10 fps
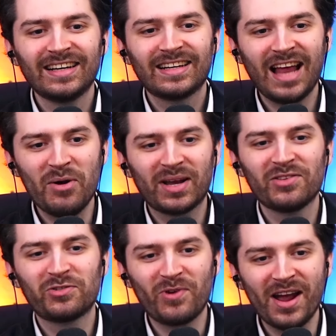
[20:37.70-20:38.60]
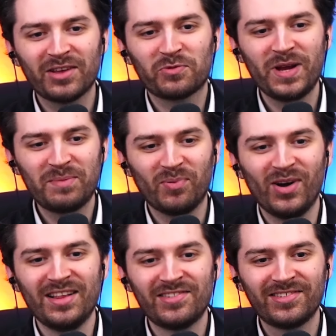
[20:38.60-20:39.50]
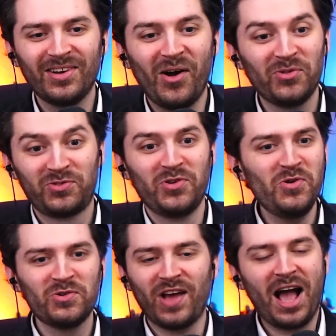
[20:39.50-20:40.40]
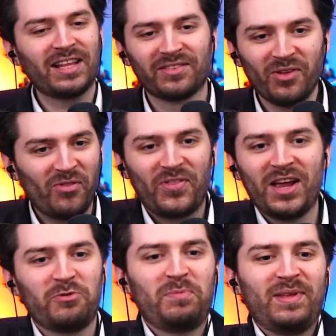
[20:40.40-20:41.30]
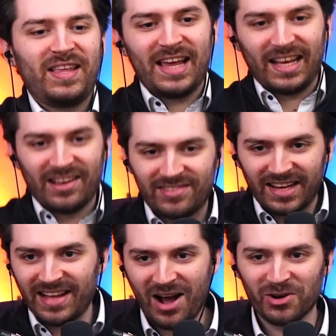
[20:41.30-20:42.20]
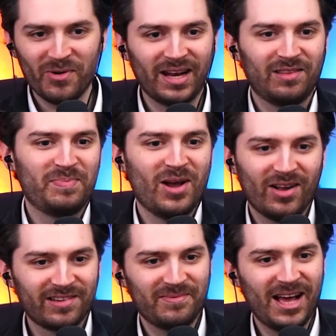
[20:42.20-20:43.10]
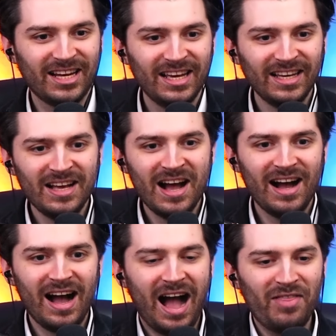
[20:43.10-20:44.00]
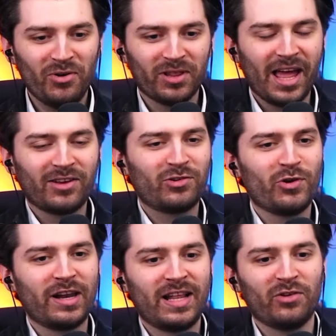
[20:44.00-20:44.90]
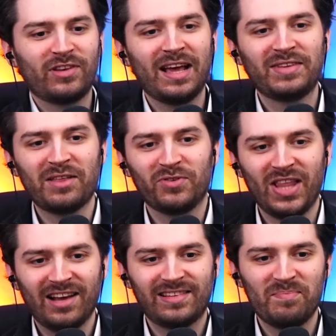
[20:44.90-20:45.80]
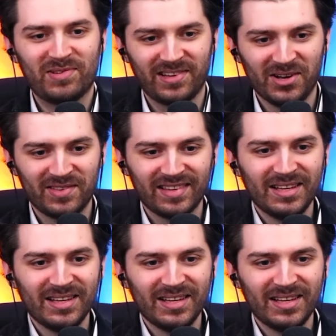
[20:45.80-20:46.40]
Now we can strike its weak points. Oh, dude, I did not think we'd be taking this thing down already, to be honest, man. I thought, like, surely they'll save that for next episode.